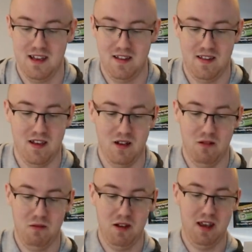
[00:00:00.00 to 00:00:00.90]

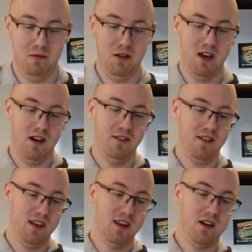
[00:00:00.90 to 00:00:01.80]
So we
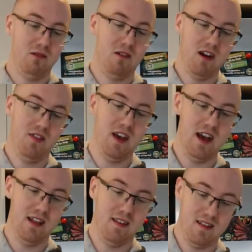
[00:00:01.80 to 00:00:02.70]
obviously don't want
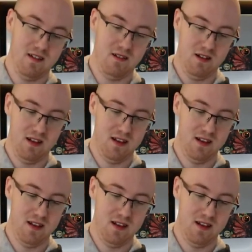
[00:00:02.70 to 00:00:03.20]
that. So,